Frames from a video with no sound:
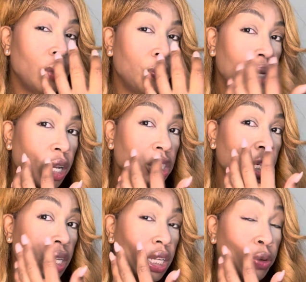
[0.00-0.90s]
blush
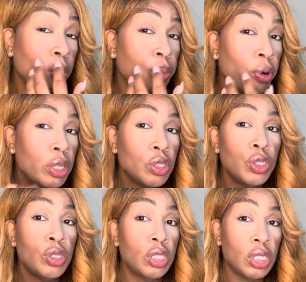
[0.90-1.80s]
and a liquid bronzer,
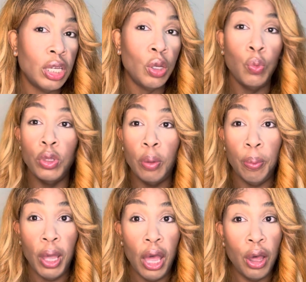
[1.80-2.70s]
you set it with a
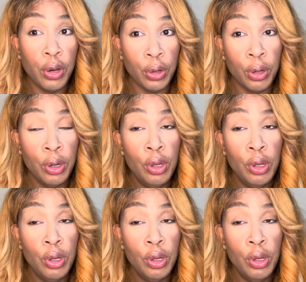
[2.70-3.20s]
powder